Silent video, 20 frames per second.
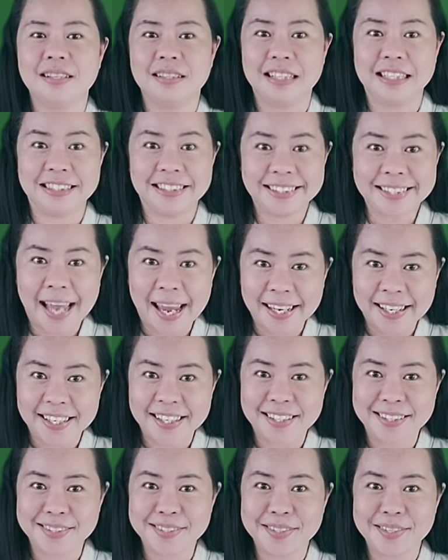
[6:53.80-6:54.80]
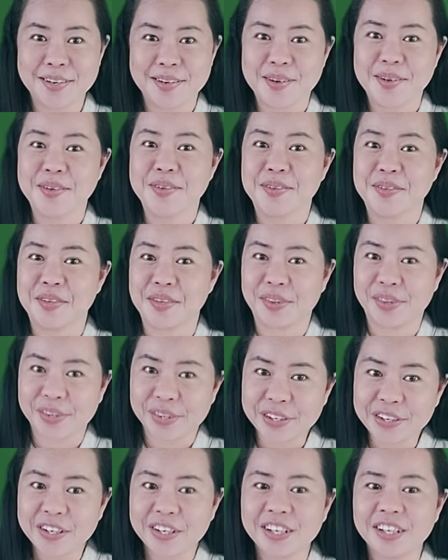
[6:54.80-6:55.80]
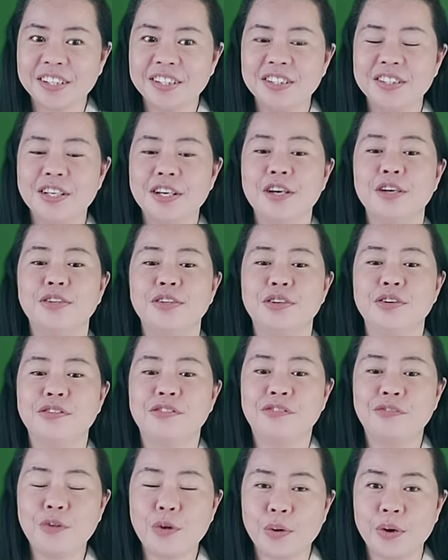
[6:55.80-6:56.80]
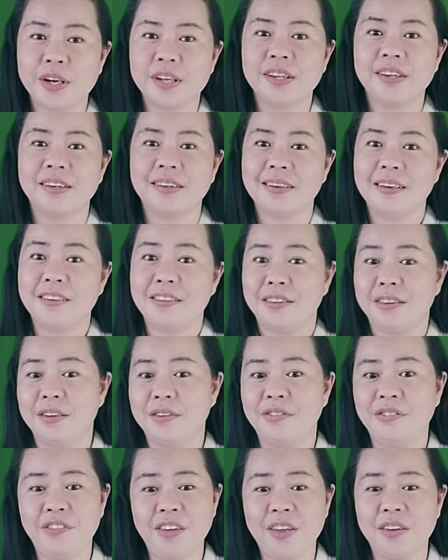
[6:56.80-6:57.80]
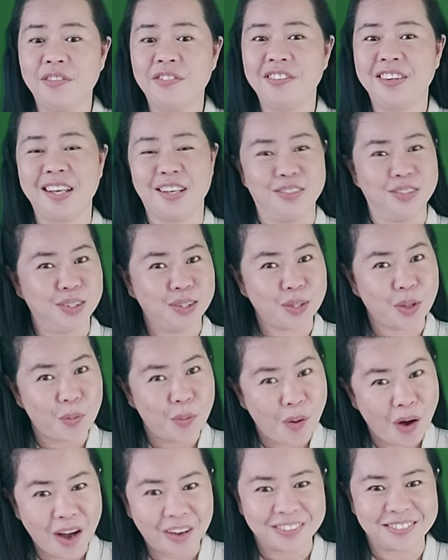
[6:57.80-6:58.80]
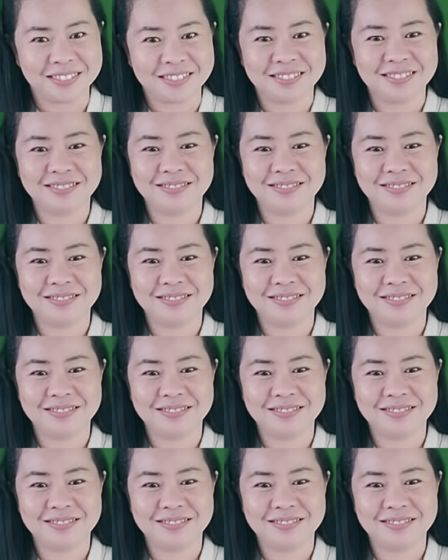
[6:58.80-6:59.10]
the second, the third, the fourth, the fifth, and so on.